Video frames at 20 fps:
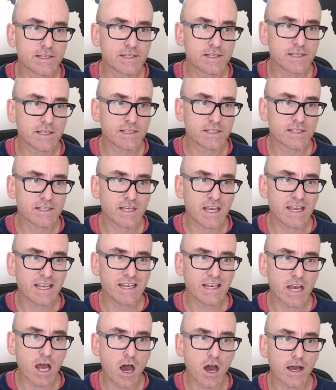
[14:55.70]
is the
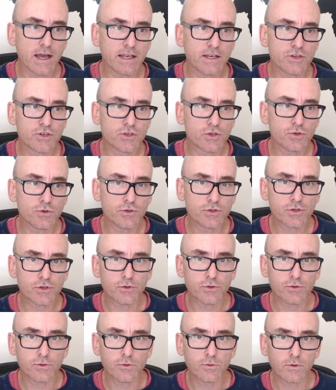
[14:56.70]

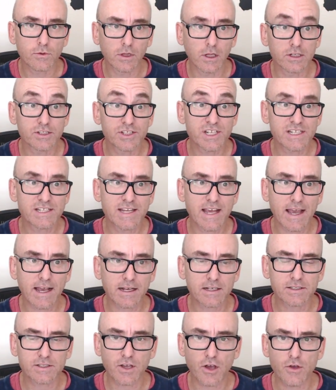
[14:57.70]
C922
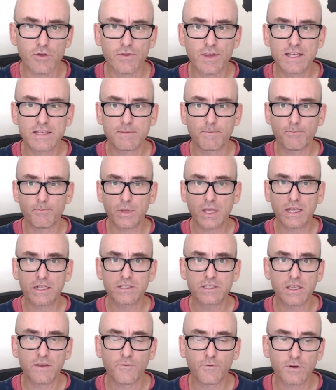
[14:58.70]
Logitech. So there's a
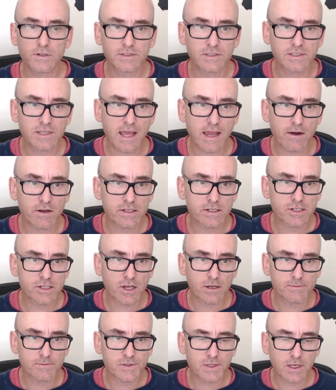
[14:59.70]
big difference there in
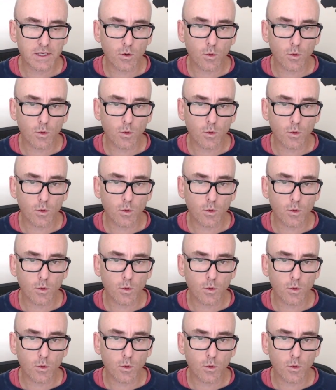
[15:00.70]
terms of the